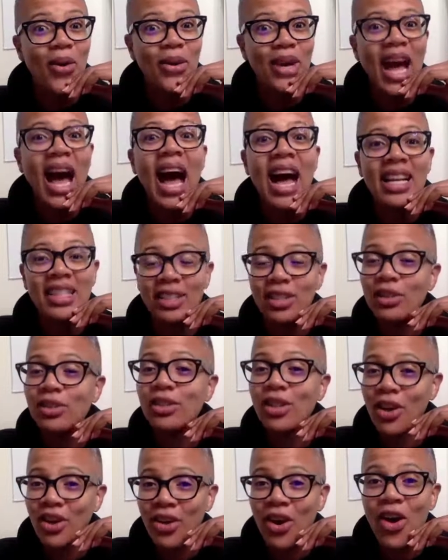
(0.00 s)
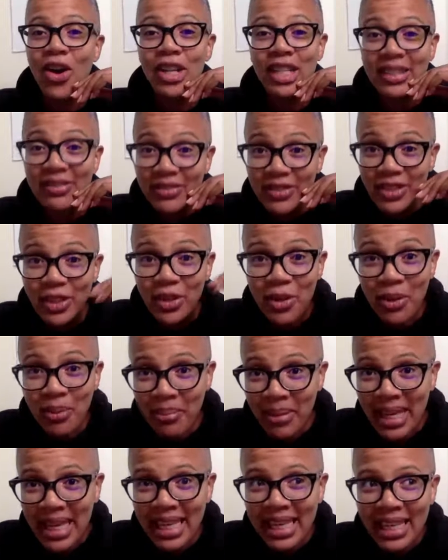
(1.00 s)
Kai's going to turn on the Zoom
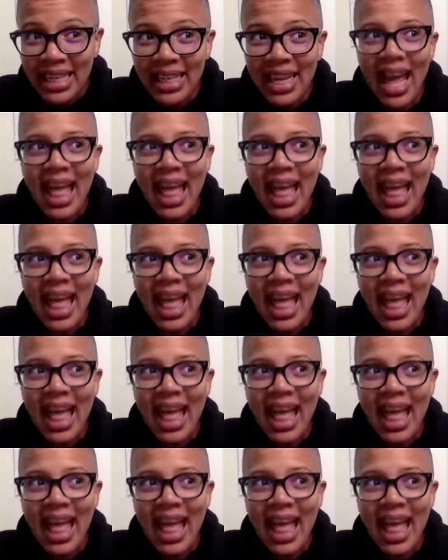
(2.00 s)
meeting,